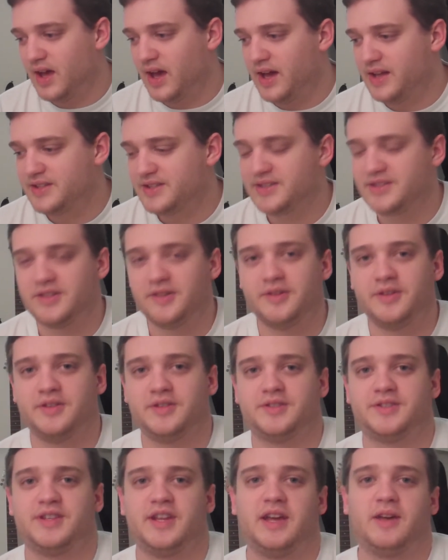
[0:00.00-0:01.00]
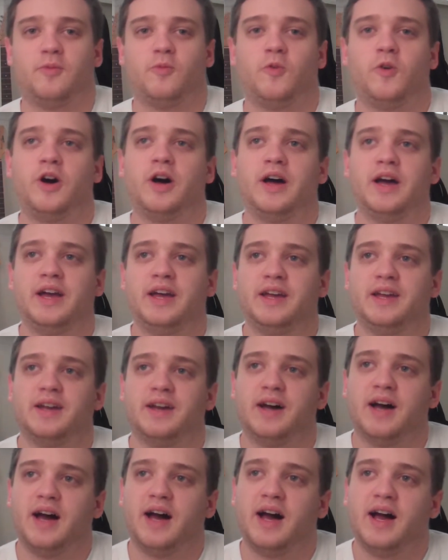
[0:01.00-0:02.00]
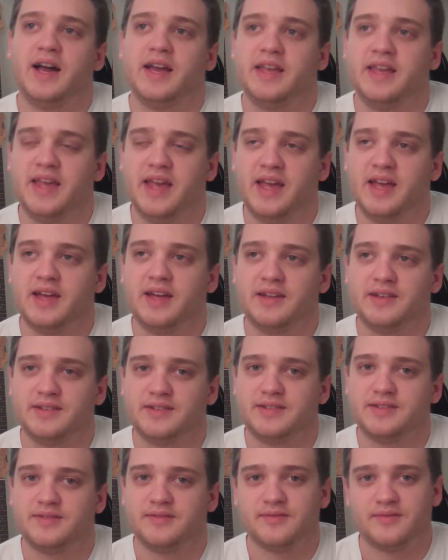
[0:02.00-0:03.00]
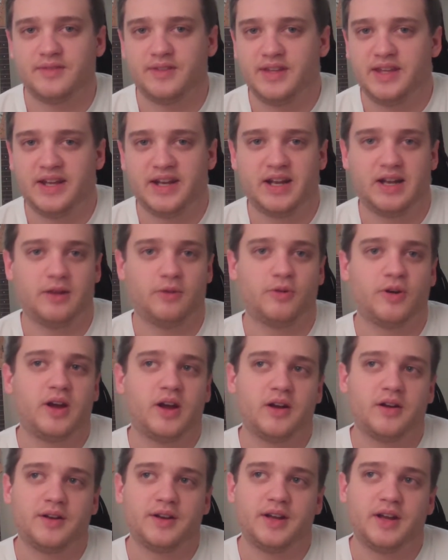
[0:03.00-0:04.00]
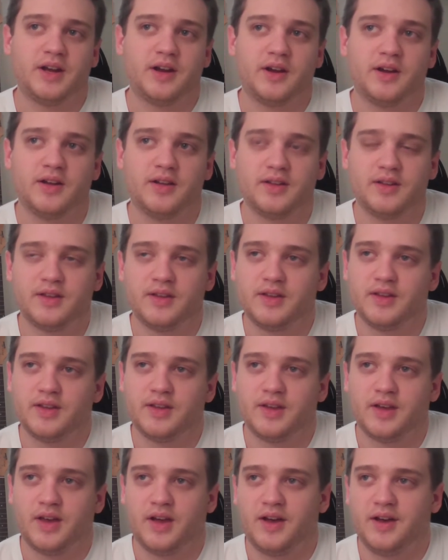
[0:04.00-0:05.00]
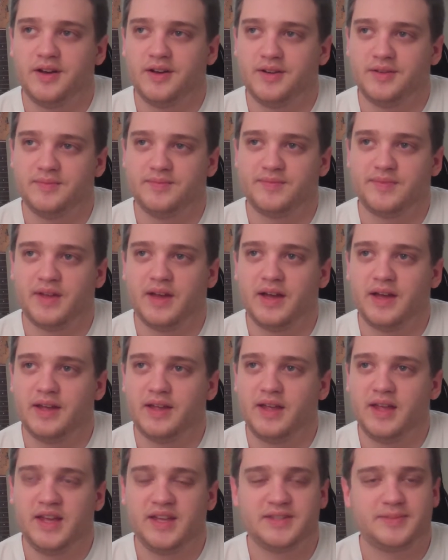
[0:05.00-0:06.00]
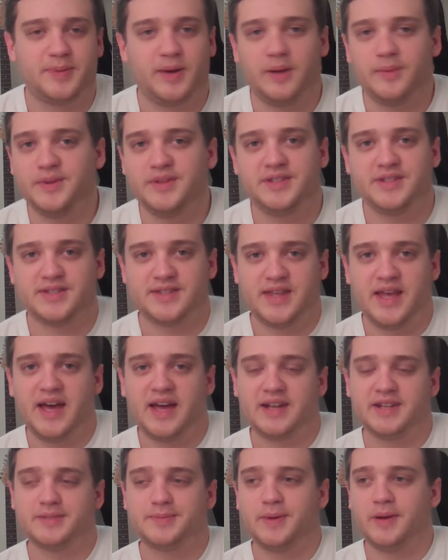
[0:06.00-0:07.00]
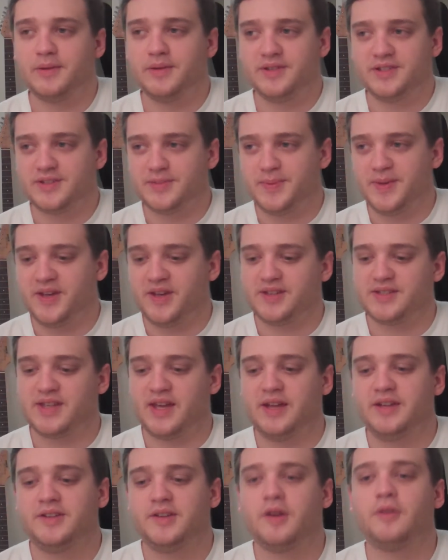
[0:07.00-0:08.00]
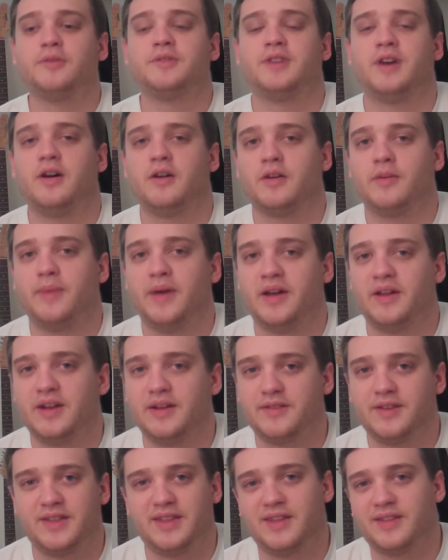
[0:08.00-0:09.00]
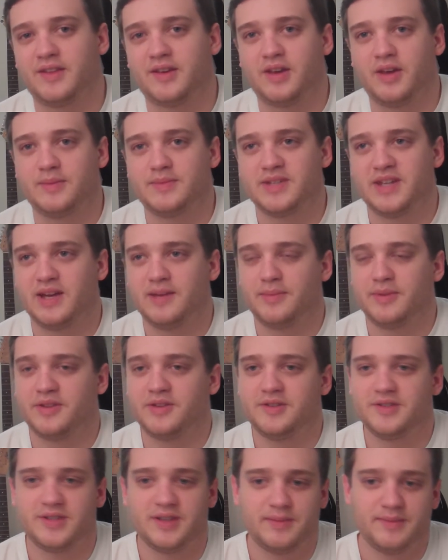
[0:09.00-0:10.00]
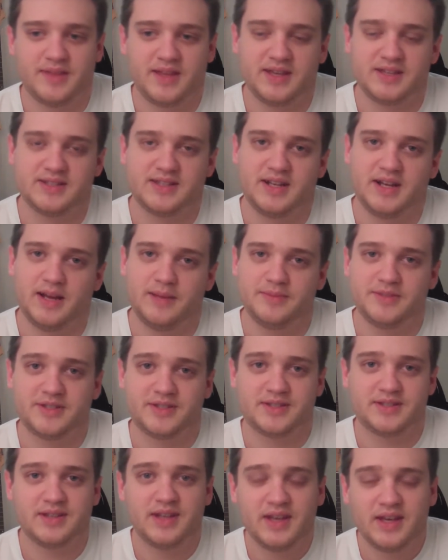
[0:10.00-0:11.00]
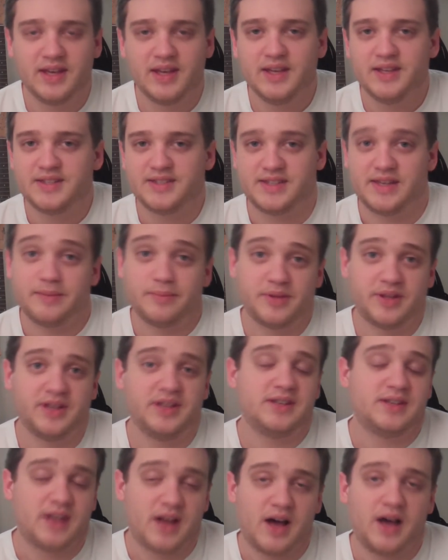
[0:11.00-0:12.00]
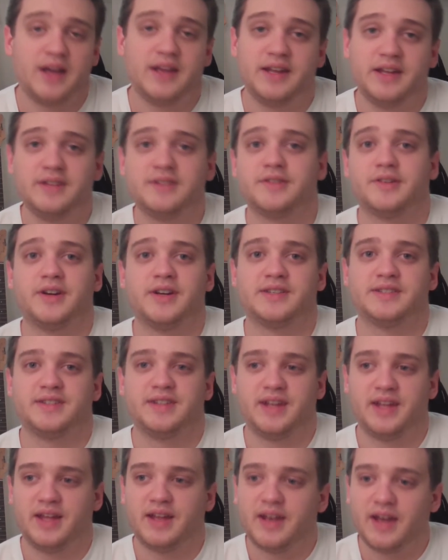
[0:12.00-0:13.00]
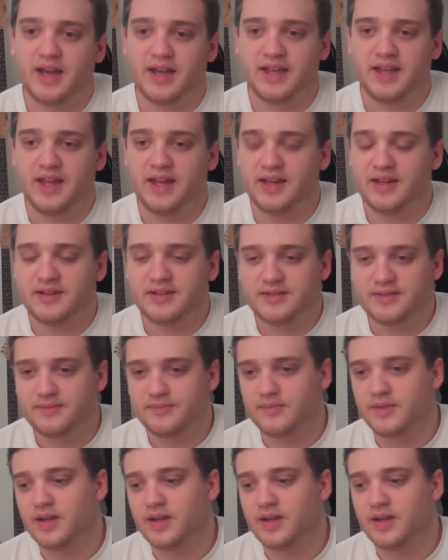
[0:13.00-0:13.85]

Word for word: I just don't understand why I can't get anywhere on here. Um, it's probably just that. It's probably just because I don't talk about everything that comes out, but there's some things that I'm just simply not interested in. I can't...